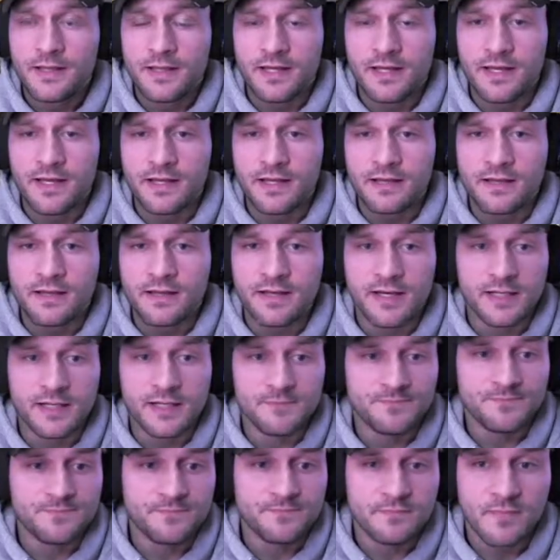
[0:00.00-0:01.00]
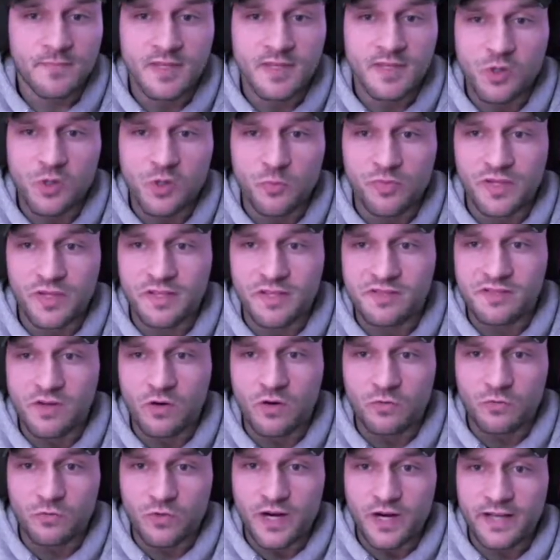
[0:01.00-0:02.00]
and let's hope things go
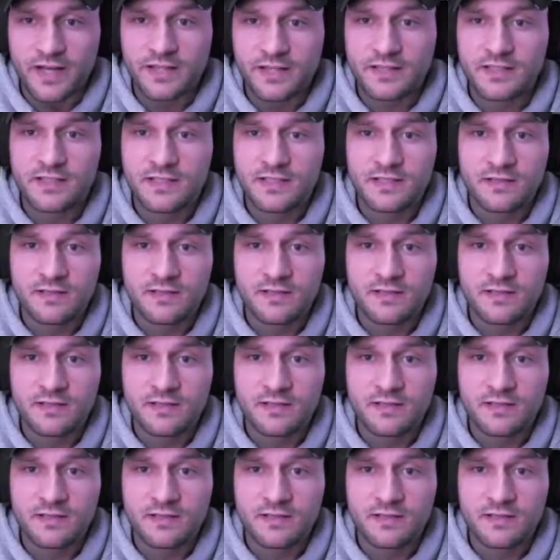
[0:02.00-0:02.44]
right.